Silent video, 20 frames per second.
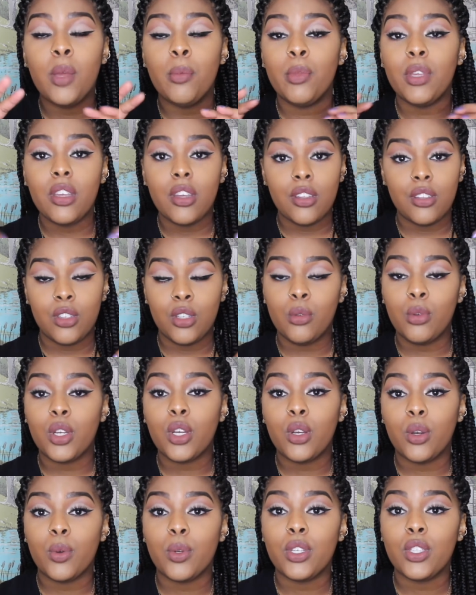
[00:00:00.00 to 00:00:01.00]
because you are
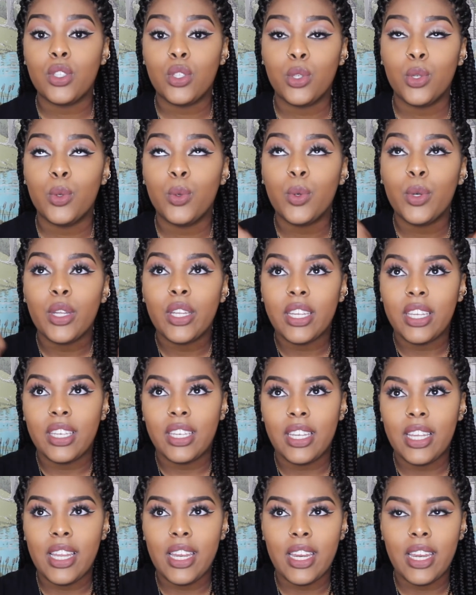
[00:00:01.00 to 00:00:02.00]
going to
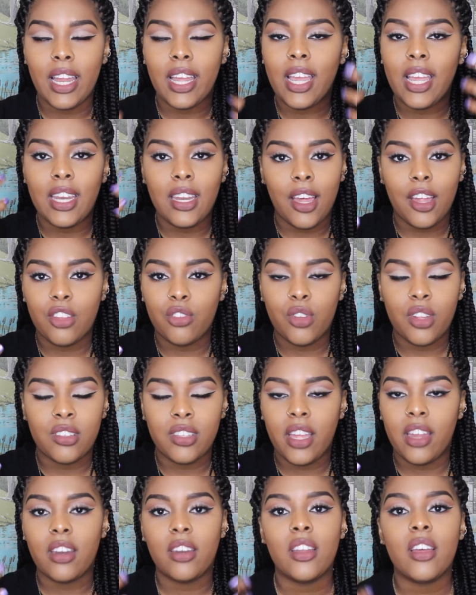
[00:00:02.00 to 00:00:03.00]
need it. I cannot stress
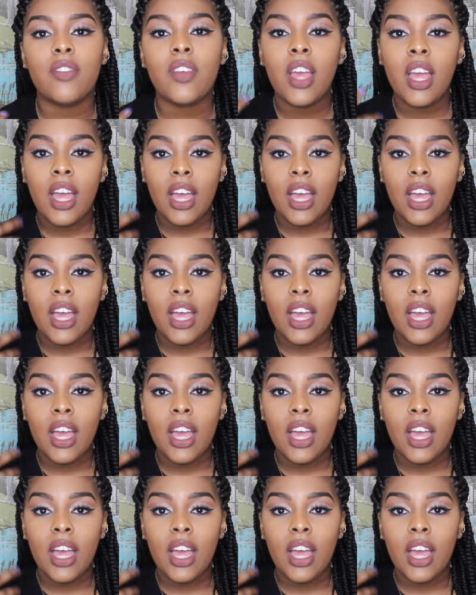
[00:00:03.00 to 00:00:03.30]
that enough.